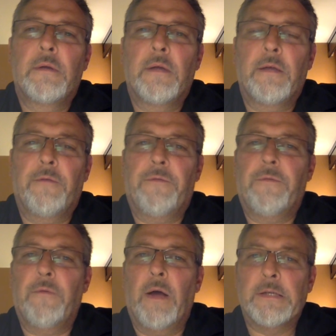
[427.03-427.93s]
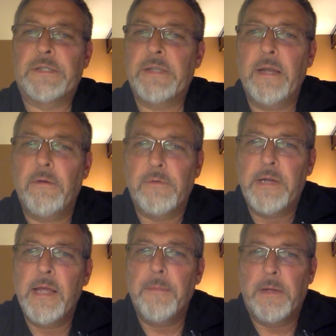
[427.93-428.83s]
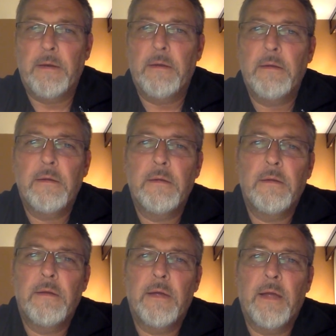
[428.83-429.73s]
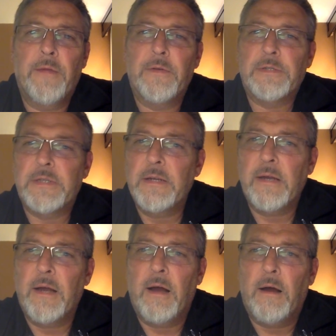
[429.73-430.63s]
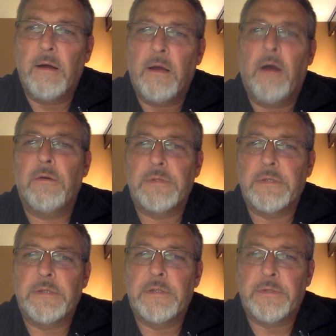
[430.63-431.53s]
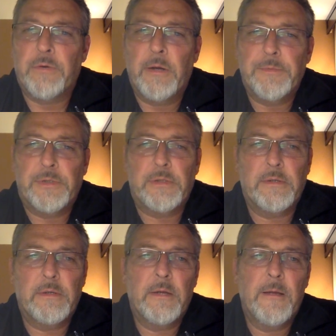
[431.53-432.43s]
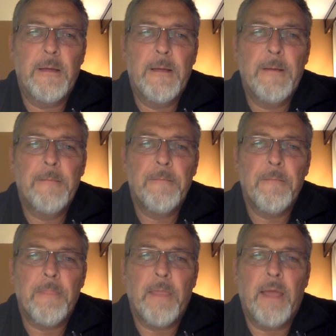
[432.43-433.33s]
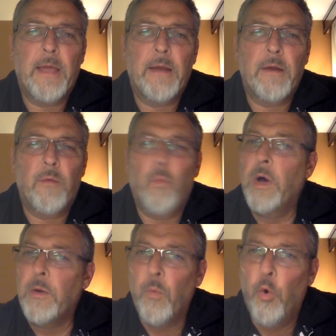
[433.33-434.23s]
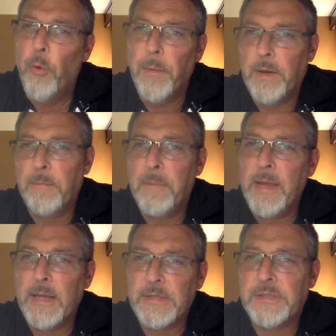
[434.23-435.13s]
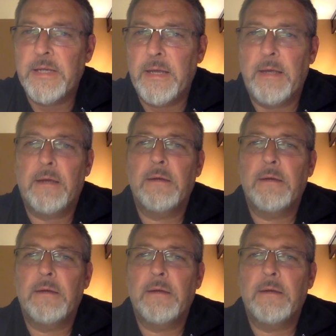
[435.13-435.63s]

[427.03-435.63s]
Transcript: if a single demon in the synagogue causes disruption, and one woman being sick,